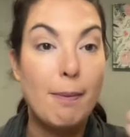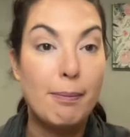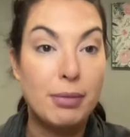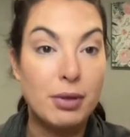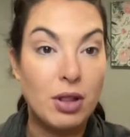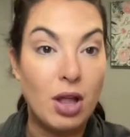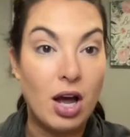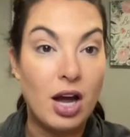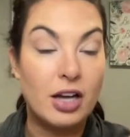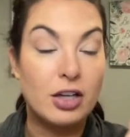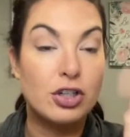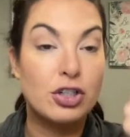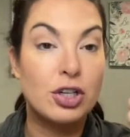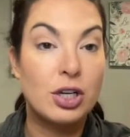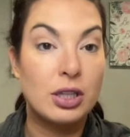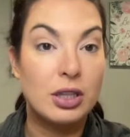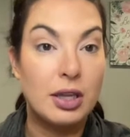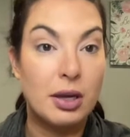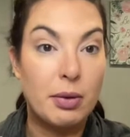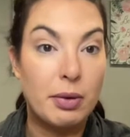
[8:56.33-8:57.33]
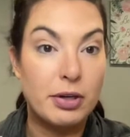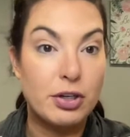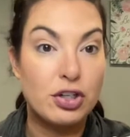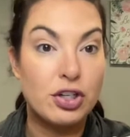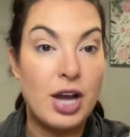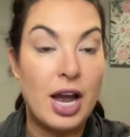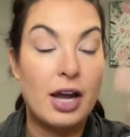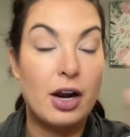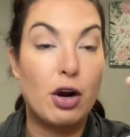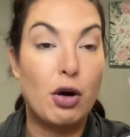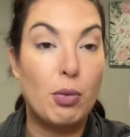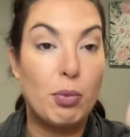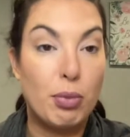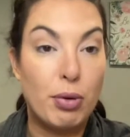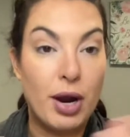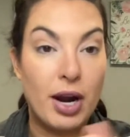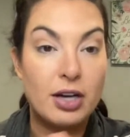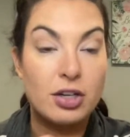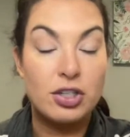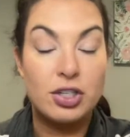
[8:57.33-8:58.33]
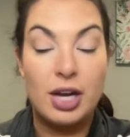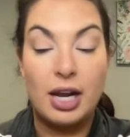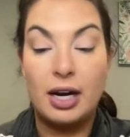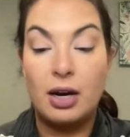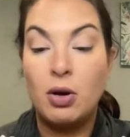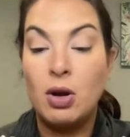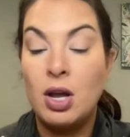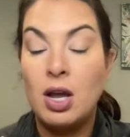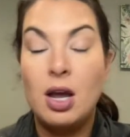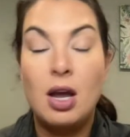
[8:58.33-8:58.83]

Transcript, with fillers: Blush, liquid shadow, press shadow.